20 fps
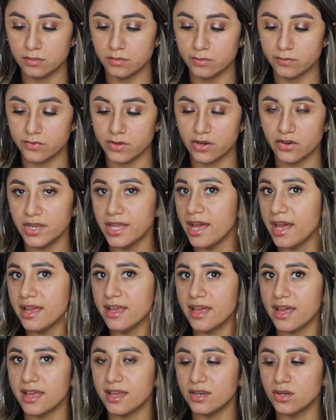Very high
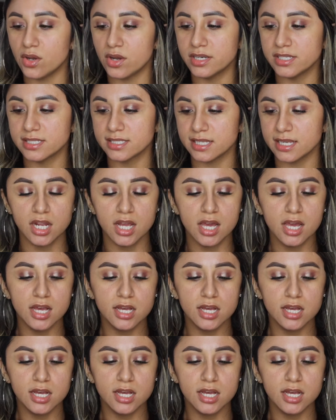end, honestly.